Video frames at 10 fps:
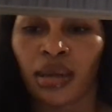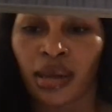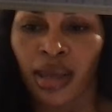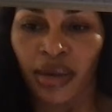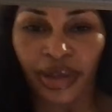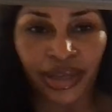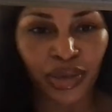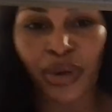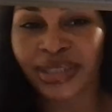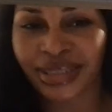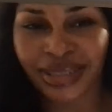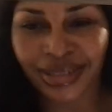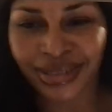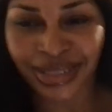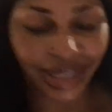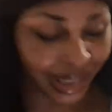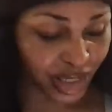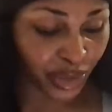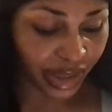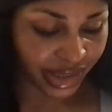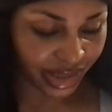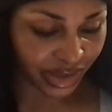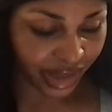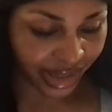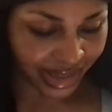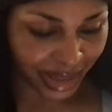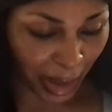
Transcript: All right, questions. Any questions, you guys?